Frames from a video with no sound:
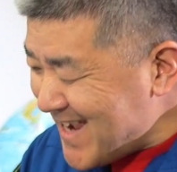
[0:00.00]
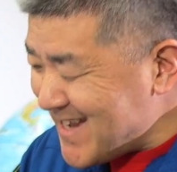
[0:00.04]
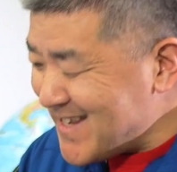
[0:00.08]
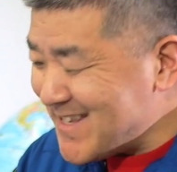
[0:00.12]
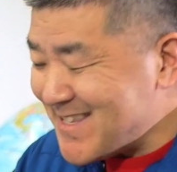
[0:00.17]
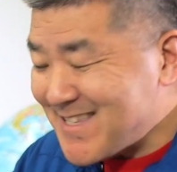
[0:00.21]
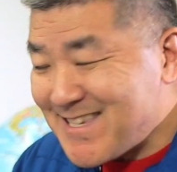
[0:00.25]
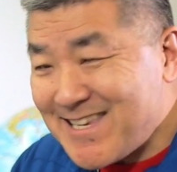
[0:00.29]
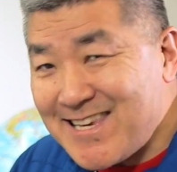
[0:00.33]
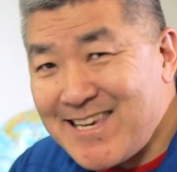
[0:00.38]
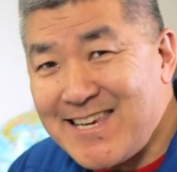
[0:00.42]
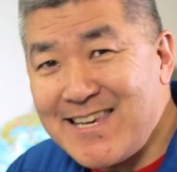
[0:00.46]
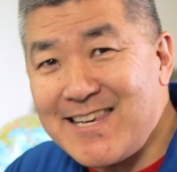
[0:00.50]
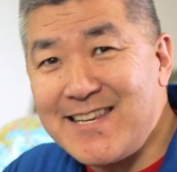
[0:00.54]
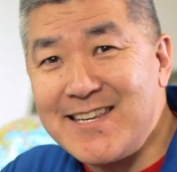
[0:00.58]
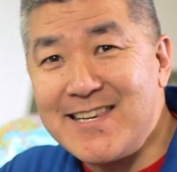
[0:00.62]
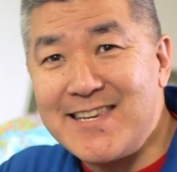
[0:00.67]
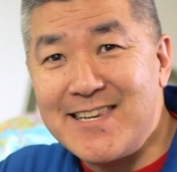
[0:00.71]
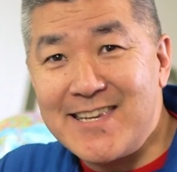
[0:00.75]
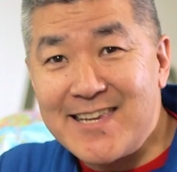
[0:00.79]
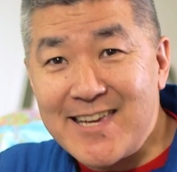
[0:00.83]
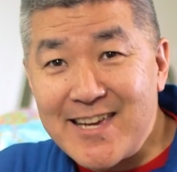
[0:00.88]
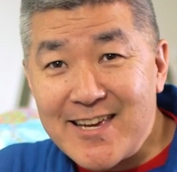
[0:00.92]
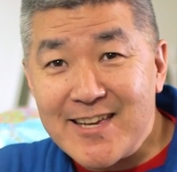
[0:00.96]
18
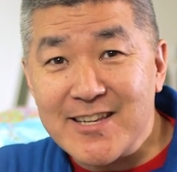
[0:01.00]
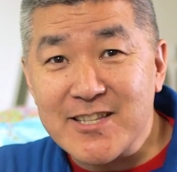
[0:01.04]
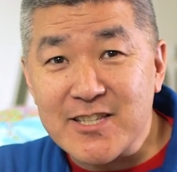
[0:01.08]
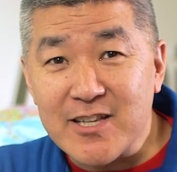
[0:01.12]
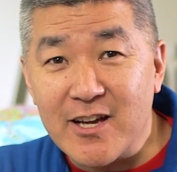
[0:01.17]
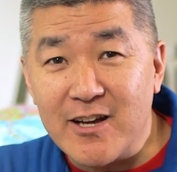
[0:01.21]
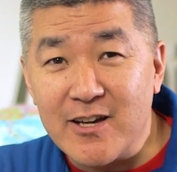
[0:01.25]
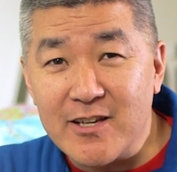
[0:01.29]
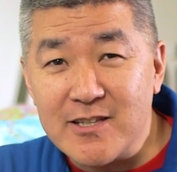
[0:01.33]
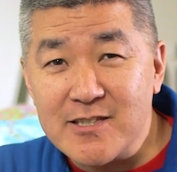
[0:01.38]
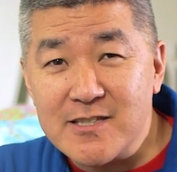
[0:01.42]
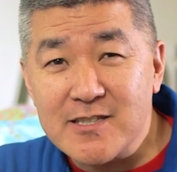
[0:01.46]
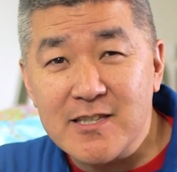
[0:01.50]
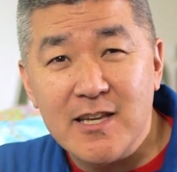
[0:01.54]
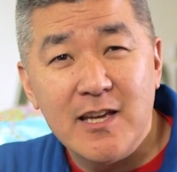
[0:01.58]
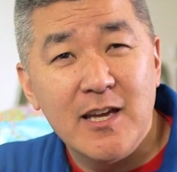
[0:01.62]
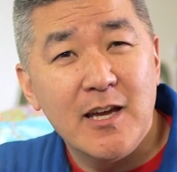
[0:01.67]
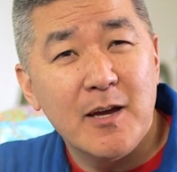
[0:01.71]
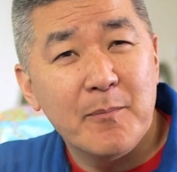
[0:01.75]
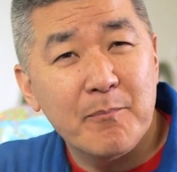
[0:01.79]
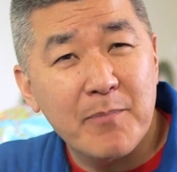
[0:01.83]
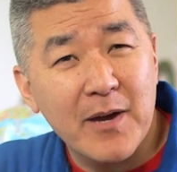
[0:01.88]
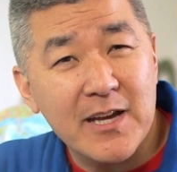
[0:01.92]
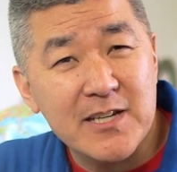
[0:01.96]
gigatons
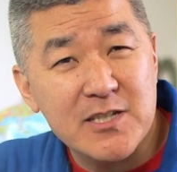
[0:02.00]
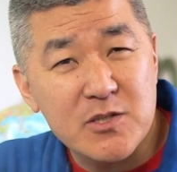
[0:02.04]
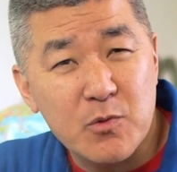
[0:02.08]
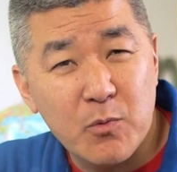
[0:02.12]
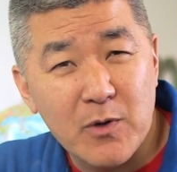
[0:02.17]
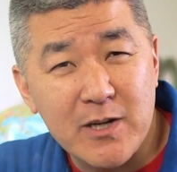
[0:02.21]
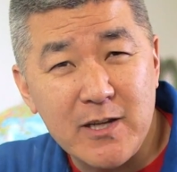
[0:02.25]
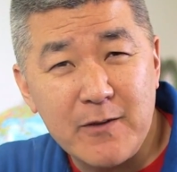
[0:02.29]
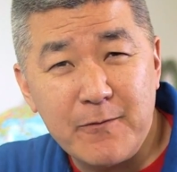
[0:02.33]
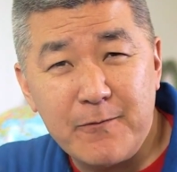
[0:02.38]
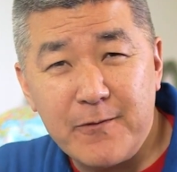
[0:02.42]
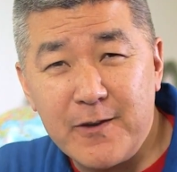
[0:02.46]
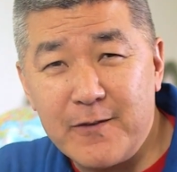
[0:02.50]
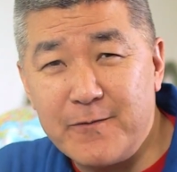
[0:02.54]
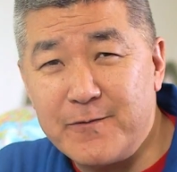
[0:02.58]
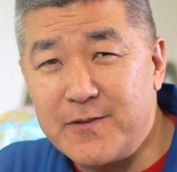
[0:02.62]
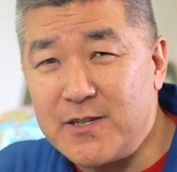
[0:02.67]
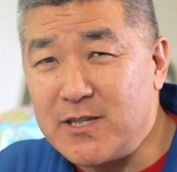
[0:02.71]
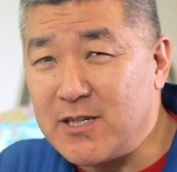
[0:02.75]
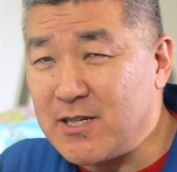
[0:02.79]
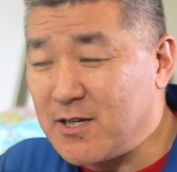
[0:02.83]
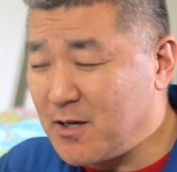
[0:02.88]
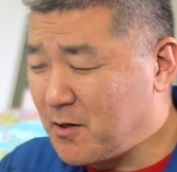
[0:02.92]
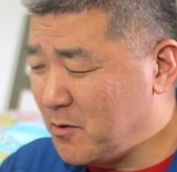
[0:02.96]
by
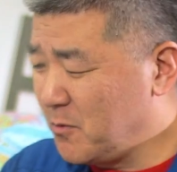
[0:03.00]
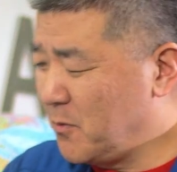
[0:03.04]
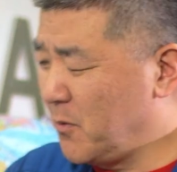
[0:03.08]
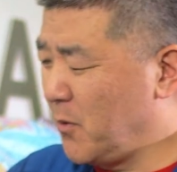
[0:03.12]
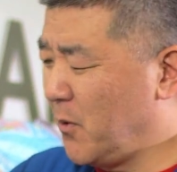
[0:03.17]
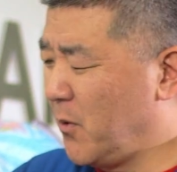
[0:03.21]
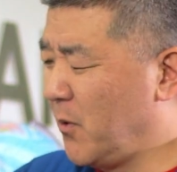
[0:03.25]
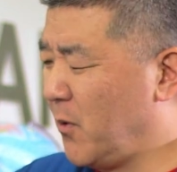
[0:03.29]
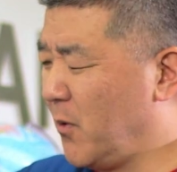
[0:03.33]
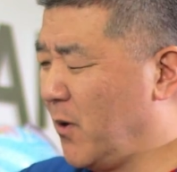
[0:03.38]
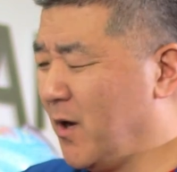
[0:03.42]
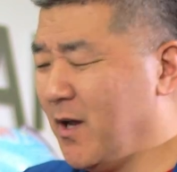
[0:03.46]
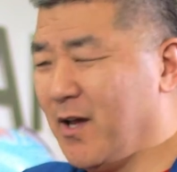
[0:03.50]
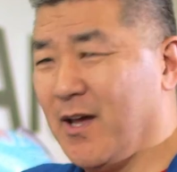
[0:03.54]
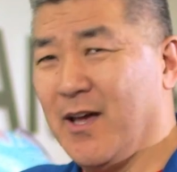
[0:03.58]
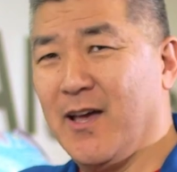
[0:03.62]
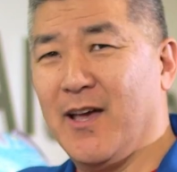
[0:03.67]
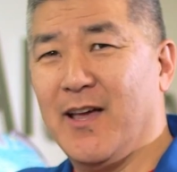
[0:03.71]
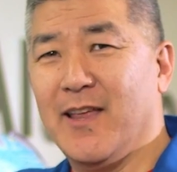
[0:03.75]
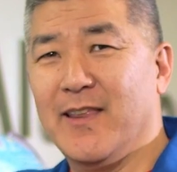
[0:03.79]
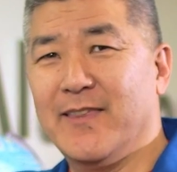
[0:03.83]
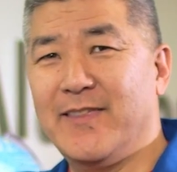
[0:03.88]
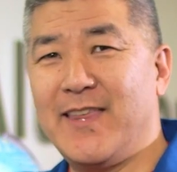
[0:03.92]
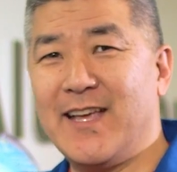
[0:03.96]
2050.
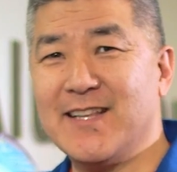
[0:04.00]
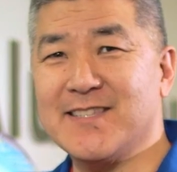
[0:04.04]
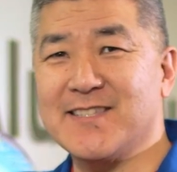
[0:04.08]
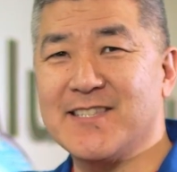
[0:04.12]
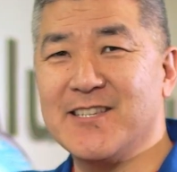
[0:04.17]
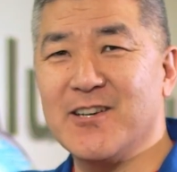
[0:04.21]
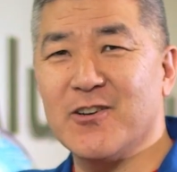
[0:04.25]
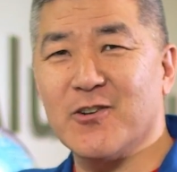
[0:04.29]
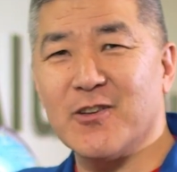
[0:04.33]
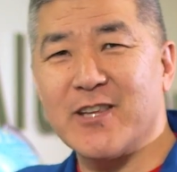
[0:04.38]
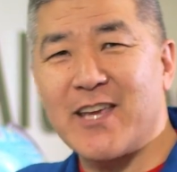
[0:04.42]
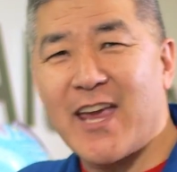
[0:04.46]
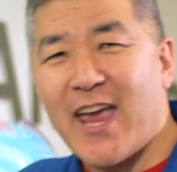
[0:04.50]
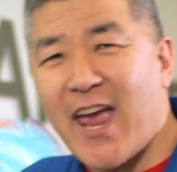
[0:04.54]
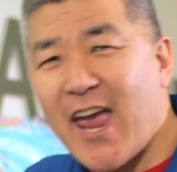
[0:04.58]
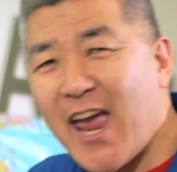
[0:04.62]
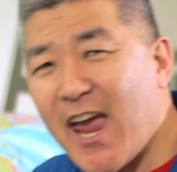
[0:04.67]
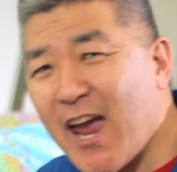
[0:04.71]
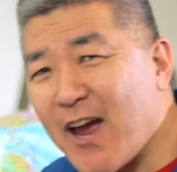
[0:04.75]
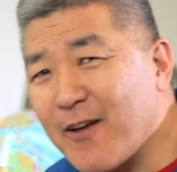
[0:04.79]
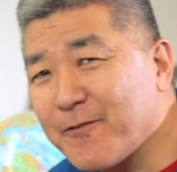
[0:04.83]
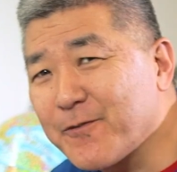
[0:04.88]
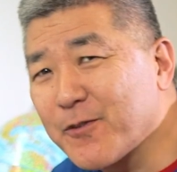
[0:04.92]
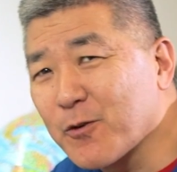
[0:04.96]
That's nearly
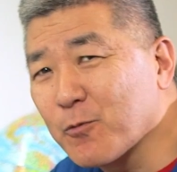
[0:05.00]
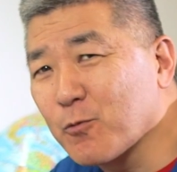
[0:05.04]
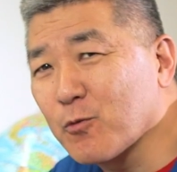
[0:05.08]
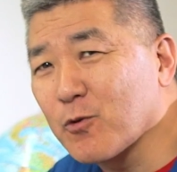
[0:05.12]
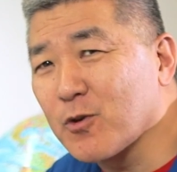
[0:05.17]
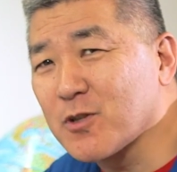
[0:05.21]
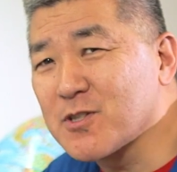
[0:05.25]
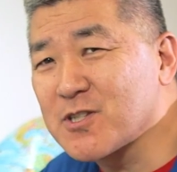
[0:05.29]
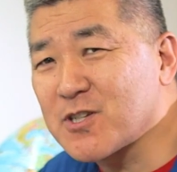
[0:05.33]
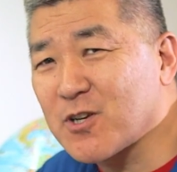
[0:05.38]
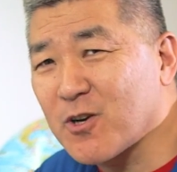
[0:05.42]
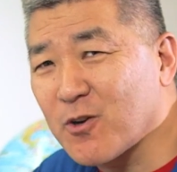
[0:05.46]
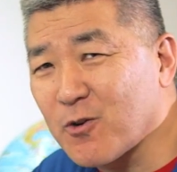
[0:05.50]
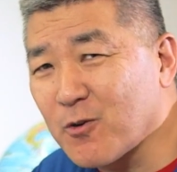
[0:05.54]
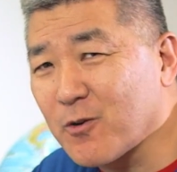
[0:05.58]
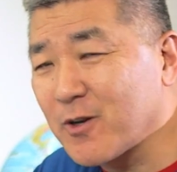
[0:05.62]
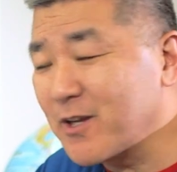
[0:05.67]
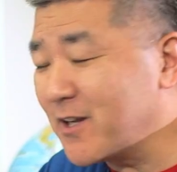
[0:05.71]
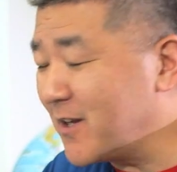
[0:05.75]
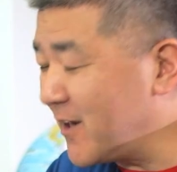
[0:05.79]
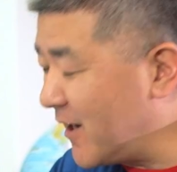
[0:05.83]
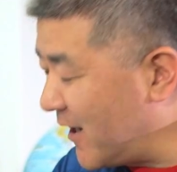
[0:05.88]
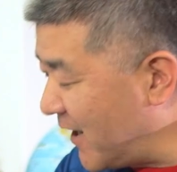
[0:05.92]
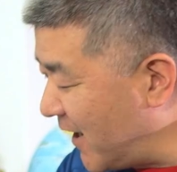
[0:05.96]
half the world's
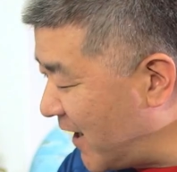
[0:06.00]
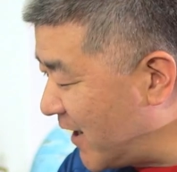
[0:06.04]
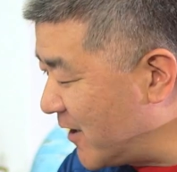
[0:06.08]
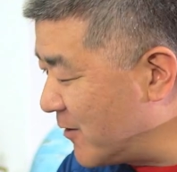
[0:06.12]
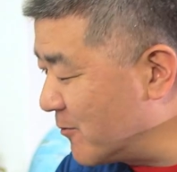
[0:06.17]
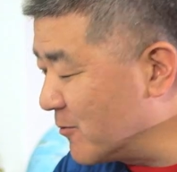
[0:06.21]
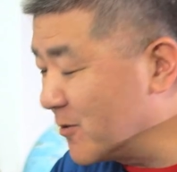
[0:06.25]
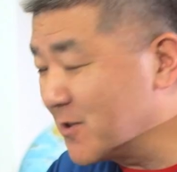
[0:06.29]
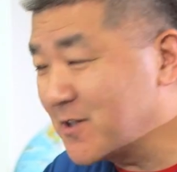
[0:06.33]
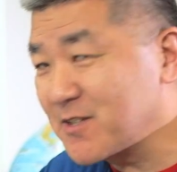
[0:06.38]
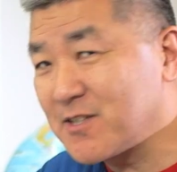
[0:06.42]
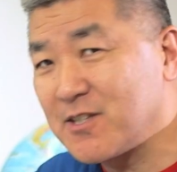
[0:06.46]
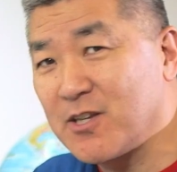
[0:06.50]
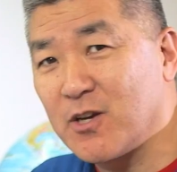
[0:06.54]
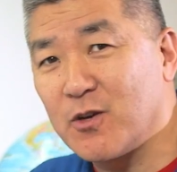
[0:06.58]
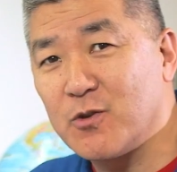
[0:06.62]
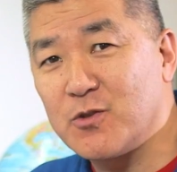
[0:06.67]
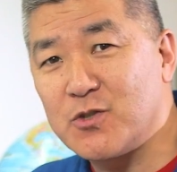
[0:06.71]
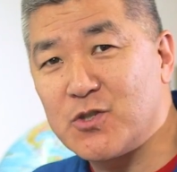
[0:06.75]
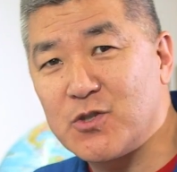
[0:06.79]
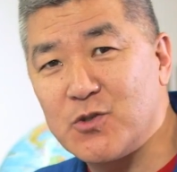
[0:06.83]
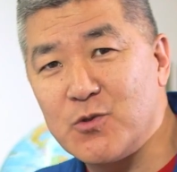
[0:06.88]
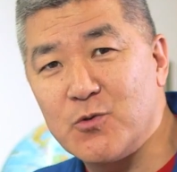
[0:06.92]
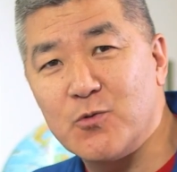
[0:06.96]
current annual
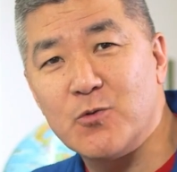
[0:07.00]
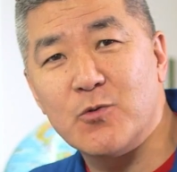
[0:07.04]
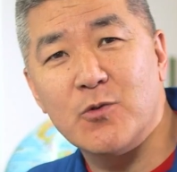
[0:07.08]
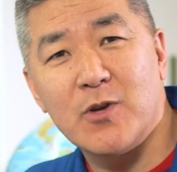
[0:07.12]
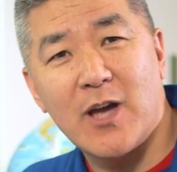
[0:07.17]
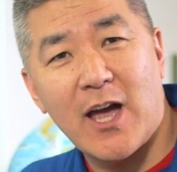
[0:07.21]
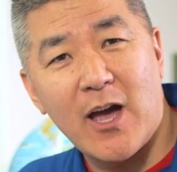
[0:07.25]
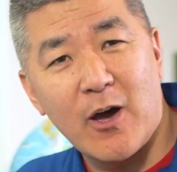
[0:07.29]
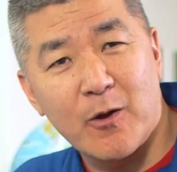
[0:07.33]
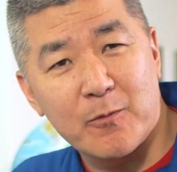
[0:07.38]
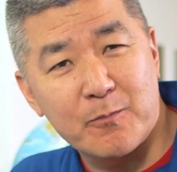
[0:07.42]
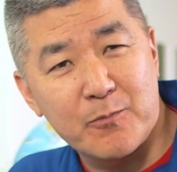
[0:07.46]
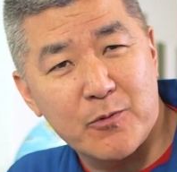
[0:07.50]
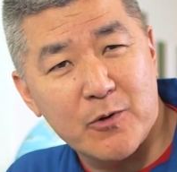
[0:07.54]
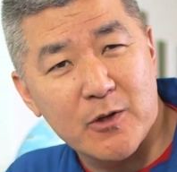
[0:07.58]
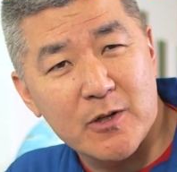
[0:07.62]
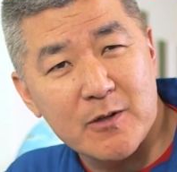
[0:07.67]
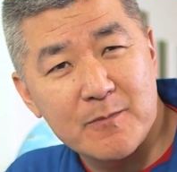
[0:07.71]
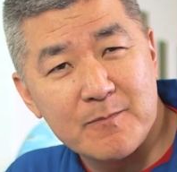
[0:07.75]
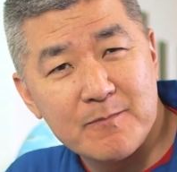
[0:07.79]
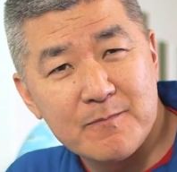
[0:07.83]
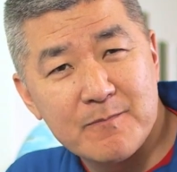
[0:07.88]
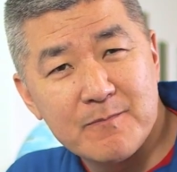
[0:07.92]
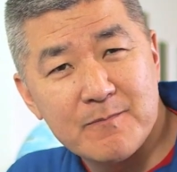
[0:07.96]
CO2
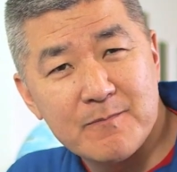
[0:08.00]
output.